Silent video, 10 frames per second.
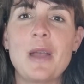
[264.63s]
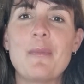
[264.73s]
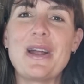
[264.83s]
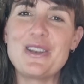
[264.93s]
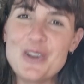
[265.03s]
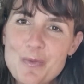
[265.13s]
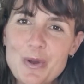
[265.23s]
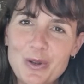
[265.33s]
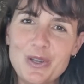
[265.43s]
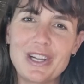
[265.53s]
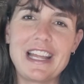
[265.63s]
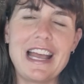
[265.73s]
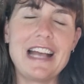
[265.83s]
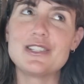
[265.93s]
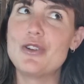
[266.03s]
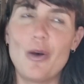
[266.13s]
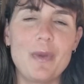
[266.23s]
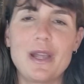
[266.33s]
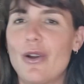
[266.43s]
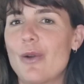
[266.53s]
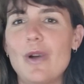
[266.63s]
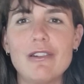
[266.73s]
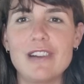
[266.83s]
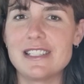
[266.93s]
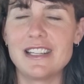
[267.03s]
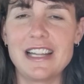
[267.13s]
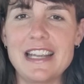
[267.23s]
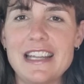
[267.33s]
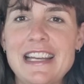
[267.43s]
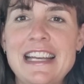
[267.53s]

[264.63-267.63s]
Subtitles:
But new build nuclear has not been going well recently.